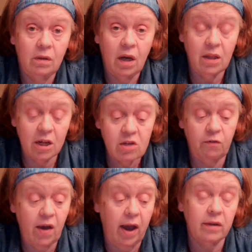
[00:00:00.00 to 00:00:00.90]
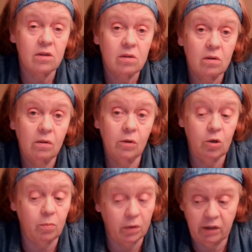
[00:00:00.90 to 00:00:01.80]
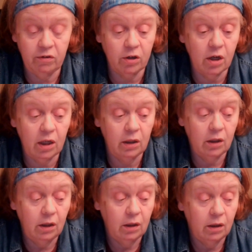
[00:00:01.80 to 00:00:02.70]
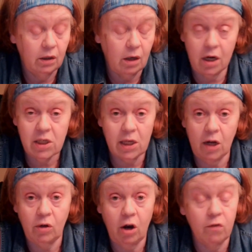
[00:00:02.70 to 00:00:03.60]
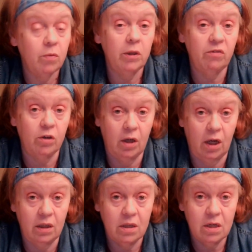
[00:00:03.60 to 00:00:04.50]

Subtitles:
And that's a fact, whether you believe it or not. Honestly, I don't care if you believe it or not.